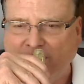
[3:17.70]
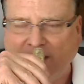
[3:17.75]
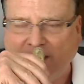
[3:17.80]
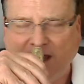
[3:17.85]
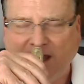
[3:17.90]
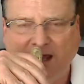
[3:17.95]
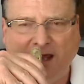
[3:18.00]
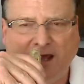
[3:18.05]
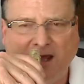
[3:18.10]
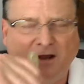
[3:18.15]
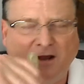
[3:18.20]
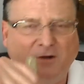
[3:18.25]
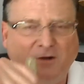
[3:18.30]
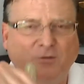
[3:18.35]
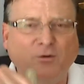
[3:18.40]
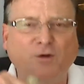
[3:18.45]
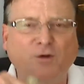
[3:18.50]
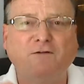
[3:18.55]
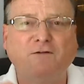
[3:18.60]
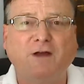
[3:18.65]
and I
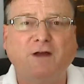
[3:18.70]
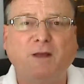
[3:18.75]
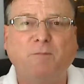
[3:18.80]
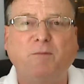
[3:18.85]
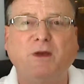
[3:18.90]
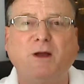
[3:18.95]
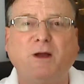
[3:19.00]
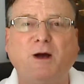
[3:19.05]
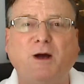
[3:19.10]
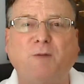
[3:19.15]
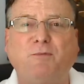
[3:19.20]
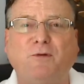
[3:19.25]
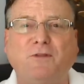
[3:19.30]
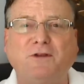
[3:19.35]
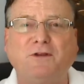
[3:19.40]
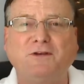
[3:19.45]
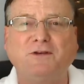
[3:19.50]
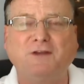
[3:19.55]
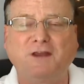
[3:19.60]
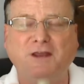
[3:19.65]
don't know if I can pick up on
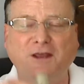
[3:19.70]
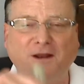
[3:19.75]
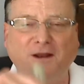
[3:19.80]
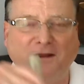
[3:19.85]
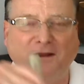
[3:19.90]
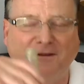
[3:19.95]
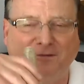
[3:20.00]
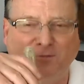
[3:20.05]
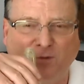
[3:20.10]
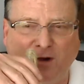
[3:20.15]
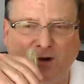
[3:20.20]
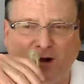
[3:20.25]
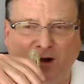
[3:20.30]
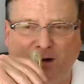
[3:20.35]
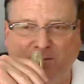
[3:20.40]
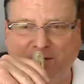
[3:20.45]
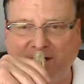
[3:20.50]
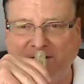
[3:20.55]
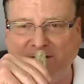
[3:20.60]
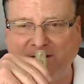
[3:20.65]
the tequila as
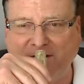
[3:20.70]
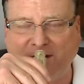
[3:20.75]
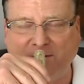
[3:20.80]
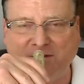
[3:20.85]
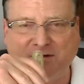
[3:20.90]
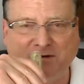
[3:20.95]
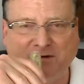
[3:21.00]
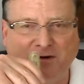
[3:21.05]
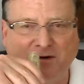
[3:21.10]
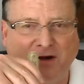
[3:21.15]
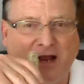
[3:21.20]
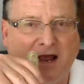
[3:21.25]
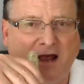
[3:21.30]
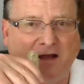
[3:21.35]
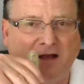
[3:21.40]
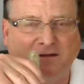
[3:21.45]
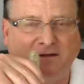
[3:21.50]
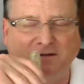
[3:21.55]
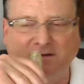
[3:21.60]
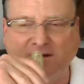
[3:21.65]
well, but I'm sure it
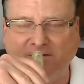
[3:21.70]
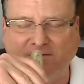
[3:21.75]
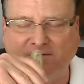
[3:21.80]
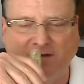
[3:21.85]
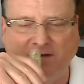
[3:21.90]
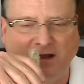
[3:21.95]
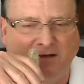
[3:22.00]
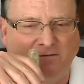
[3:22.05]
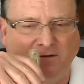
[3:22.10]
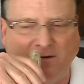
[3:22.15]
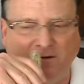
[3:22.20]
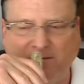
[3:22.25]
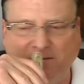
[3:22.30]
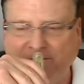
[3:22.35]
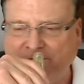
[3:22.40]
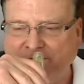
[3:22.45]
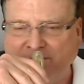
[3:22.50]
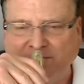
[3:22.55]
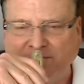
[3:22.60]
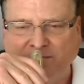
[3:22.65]
adds to the flavor.
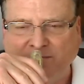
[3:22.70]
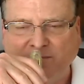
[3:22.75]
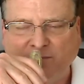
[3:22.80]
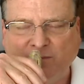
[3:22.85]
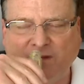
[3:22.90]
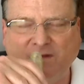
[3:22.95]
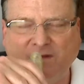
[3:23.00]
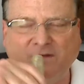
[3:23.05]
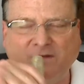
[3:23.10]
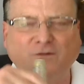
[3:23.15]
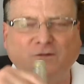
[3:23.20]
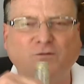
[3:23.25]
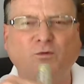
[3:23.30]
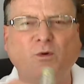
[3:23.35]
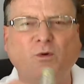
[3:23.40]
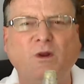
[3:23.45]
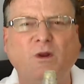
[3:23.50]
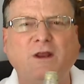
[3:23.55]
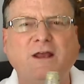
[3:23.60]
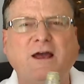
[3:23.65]
But this has
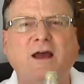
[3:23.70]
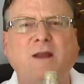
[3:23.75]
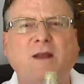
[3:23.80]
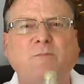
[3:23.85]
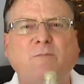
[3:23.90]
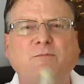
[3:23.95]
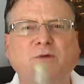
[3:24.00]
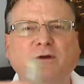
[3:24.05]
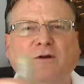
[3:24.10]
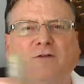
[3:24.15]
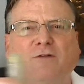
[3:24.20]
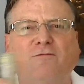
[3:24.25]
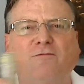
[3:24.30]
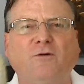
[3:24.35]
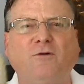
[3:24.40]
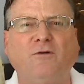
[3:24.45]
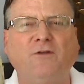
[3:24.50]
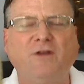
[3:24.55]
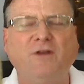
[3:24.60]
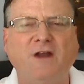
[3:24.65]
really got a
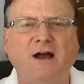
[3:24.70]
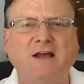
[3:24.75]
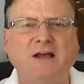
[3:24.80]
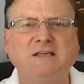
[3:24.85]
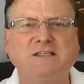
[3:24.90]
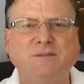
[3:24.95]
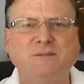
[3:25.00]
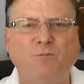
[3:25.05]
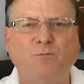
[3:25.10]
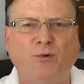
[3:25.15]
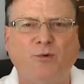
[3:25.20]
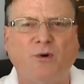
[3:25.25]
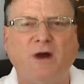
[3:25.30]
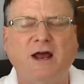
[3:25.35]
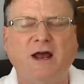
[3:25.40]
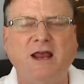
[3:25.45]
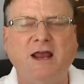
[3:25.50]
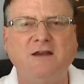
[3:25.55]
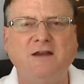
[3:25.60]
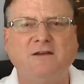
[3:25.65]
beautiful, nice,
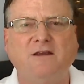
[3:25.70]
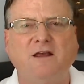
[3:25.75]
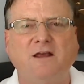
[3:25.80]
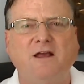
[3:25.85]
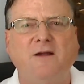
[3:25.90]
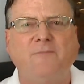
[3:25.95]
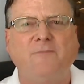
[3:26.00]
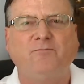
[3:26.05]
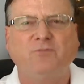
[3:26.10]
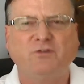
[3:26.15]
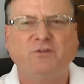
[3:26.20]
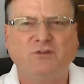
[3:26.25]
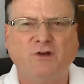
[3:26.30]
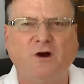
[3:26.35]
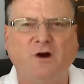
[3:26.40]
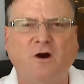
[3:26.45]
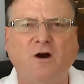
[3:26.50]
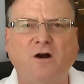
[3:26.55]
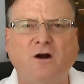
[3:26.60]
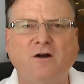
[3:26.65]
bright,
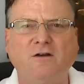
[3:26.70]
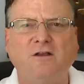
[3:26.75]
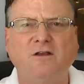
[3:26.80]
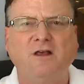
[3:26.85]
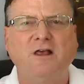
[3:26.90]
tart